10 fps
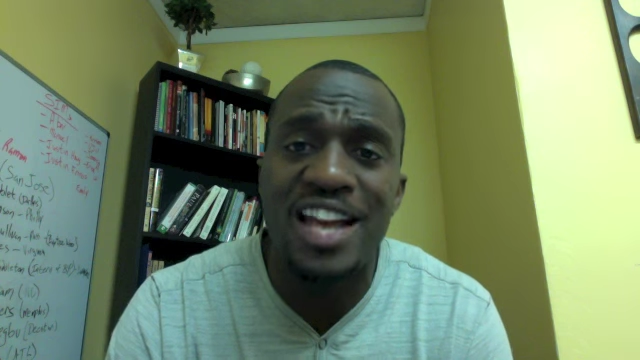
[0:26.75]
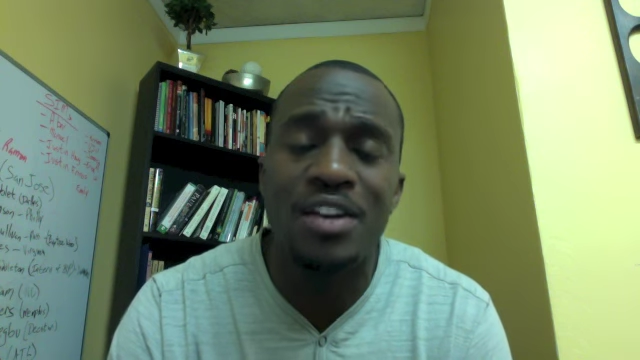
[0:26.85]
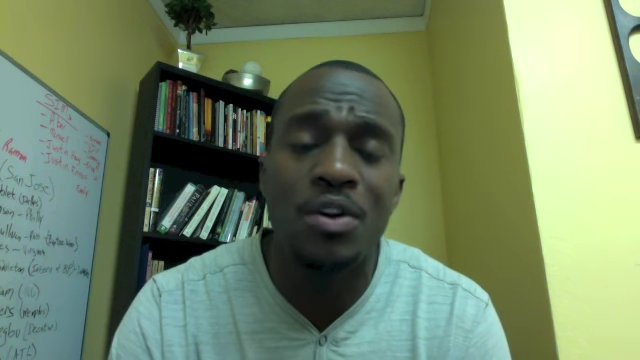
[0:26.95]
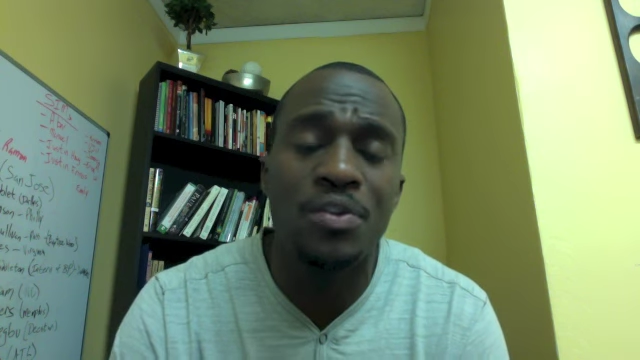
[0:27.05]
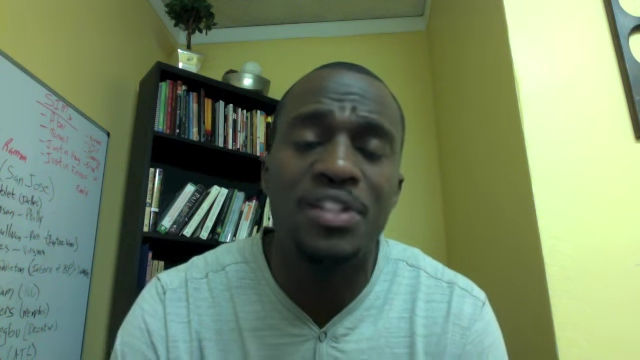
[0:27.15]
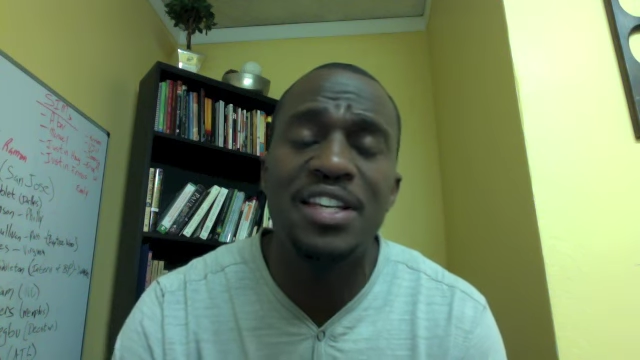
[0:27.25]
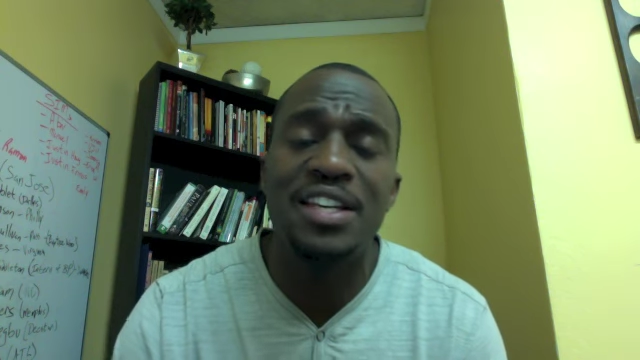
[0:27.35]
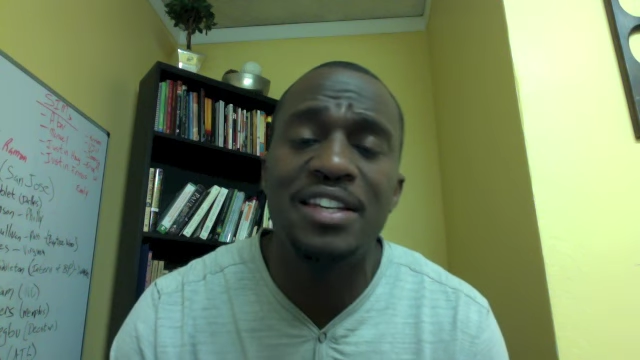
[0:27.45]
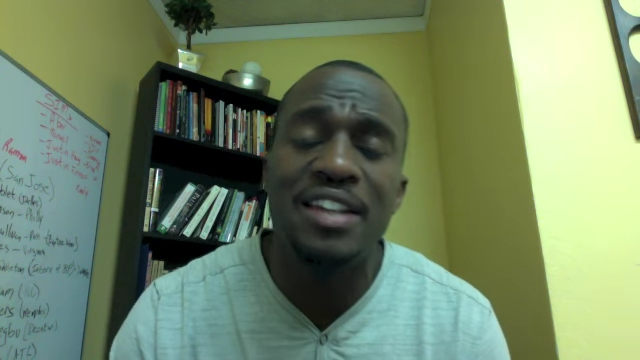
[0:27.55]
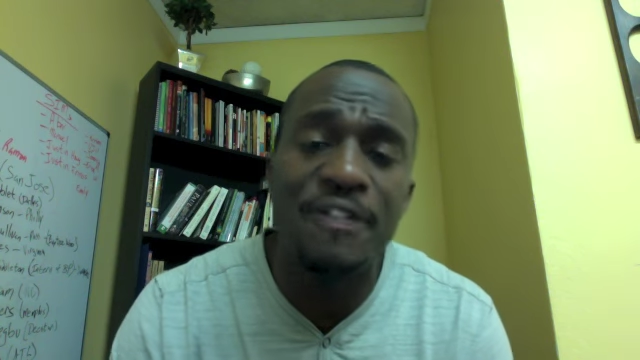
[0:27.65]
I know the
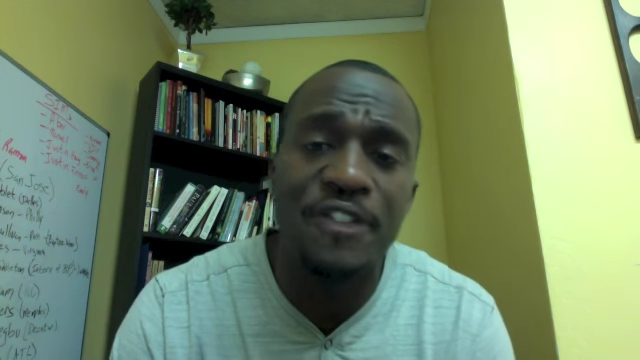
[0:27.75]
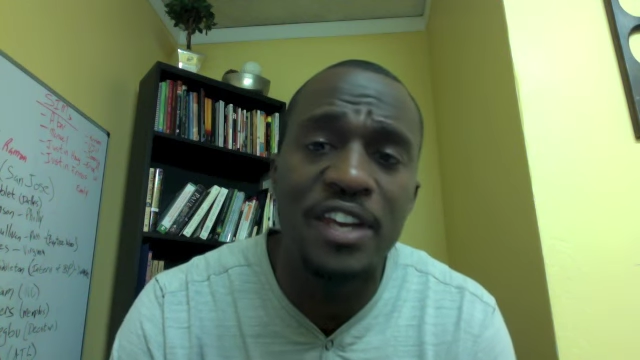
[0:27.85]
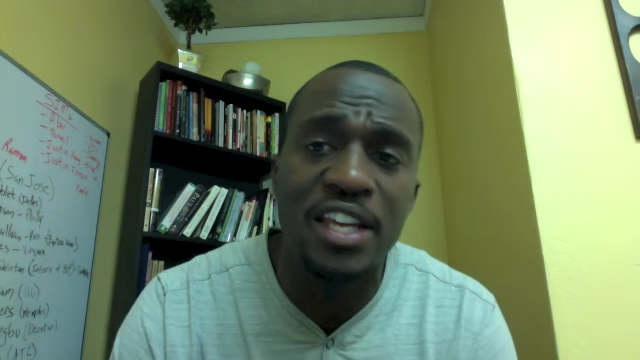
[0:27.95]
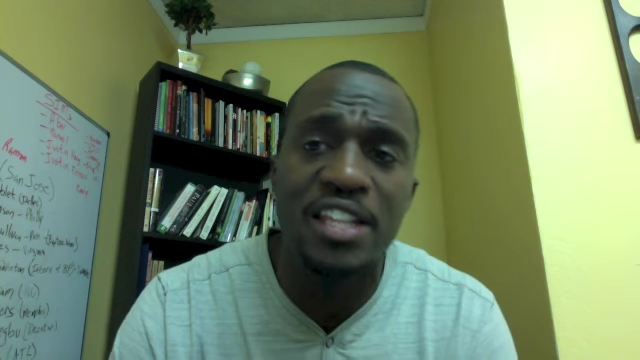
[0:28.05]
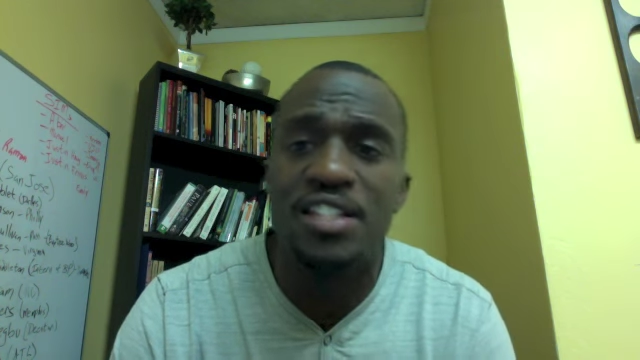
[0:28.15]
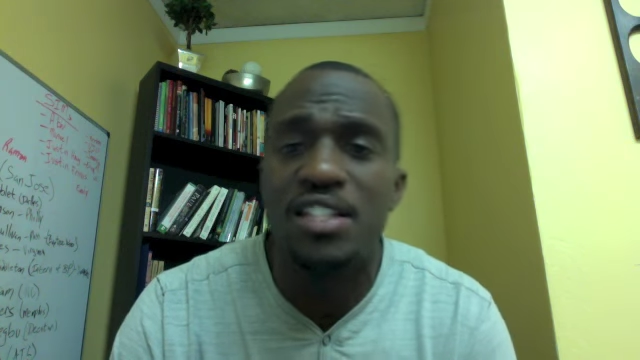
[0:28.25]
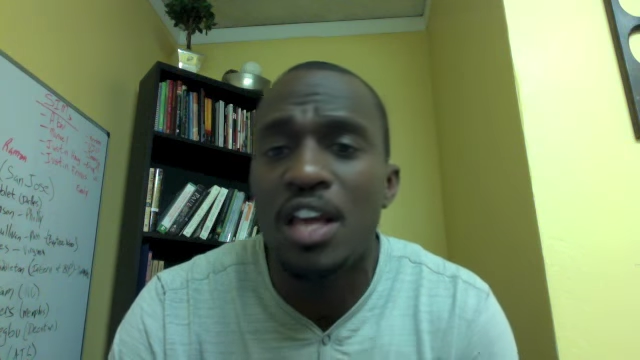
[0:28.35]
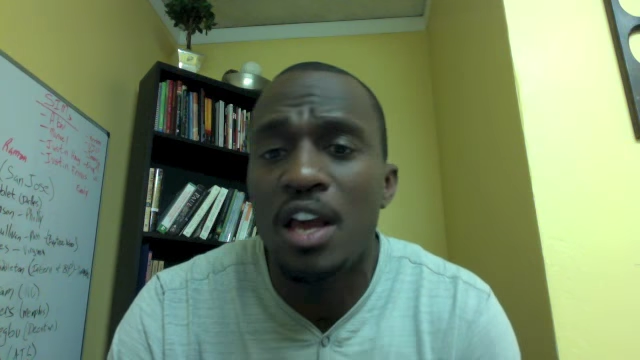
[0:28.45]
significance